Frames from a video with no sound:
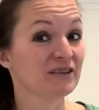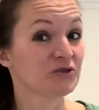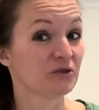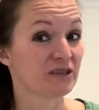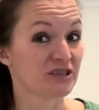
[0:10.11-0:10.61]

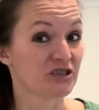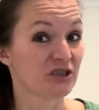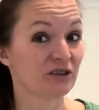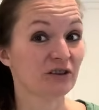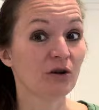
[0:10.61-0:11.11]

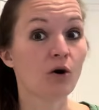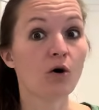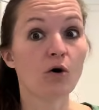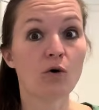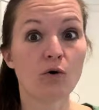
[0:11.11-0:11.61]
traditional
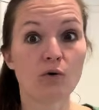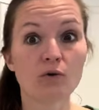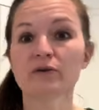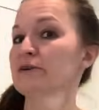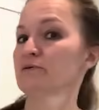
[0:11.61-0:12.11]

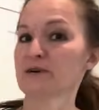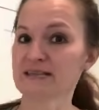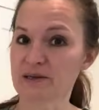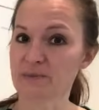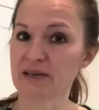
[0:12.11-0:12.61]
old
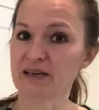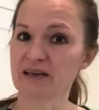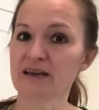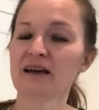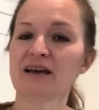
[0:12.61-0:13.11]

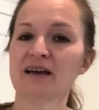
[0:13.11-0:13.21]
recipe.